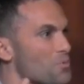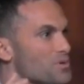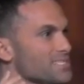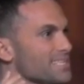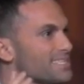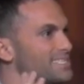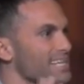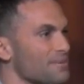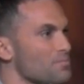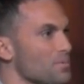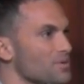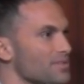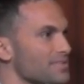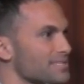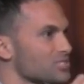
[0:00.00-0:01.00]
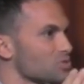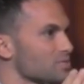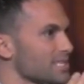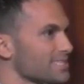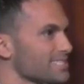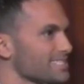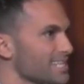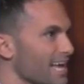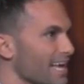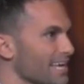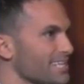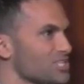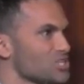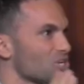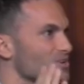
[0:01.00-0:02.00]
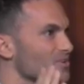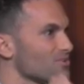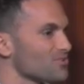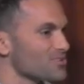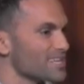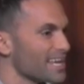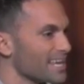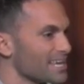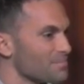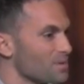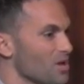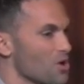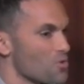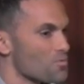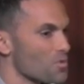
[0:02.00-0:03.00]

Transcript: Oprah was on the side. I remember that. Like she was on the side yes. cheering your name.